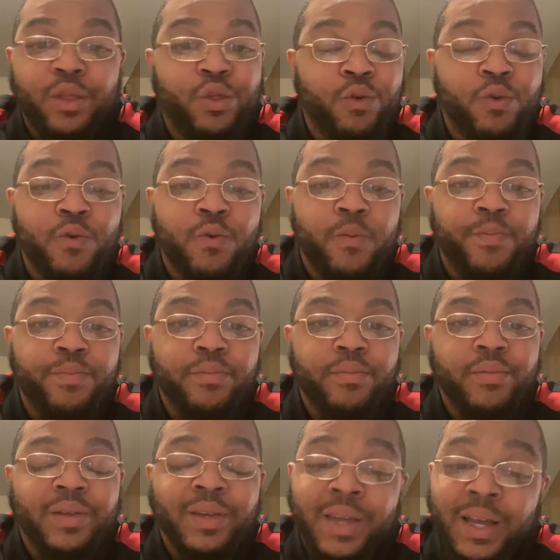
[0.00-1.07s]
through,
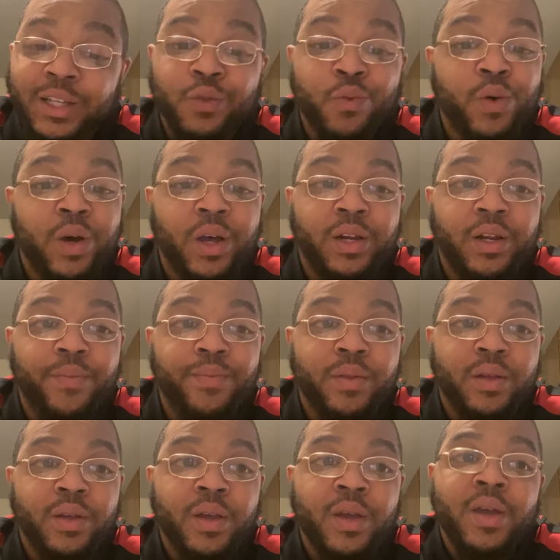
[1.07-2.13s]
guess what?
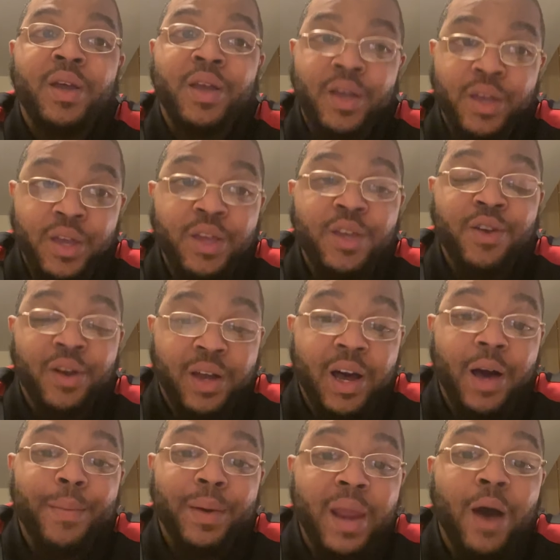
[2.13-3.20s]
You're
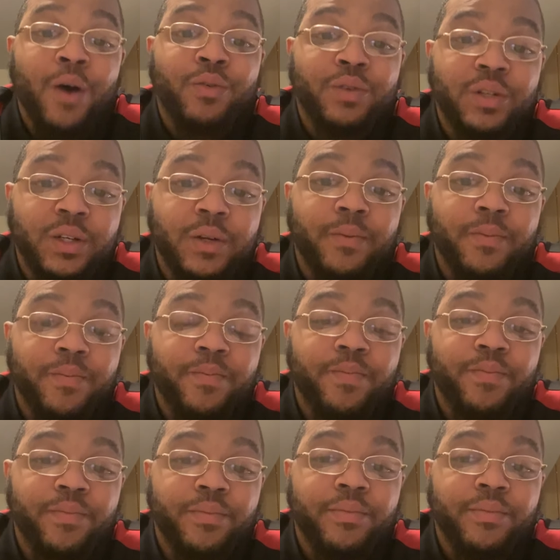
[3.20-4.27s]
coming out.
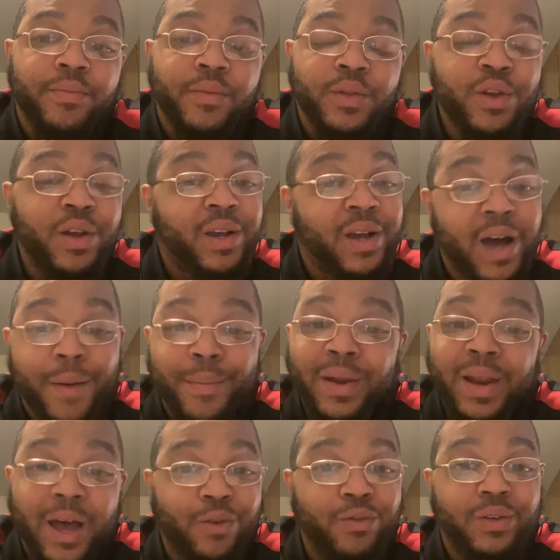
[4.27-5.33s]
You're coming
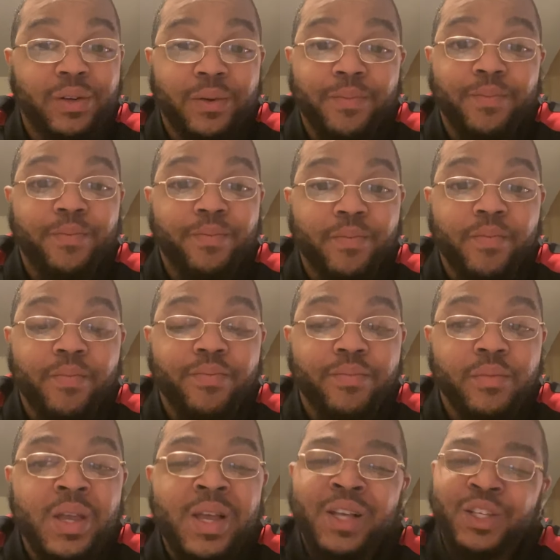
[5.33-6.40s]
out.
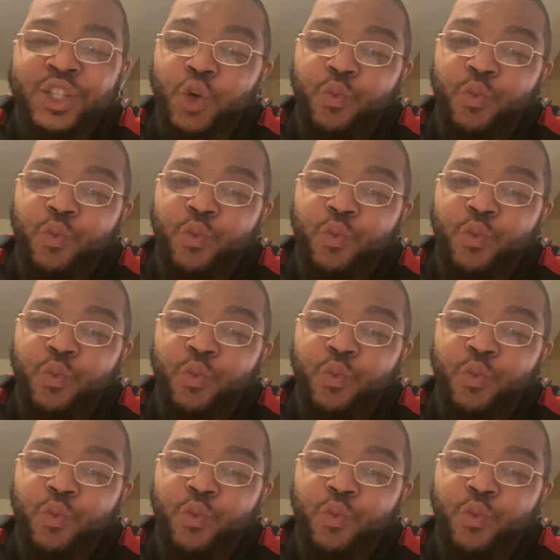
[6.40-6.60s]
So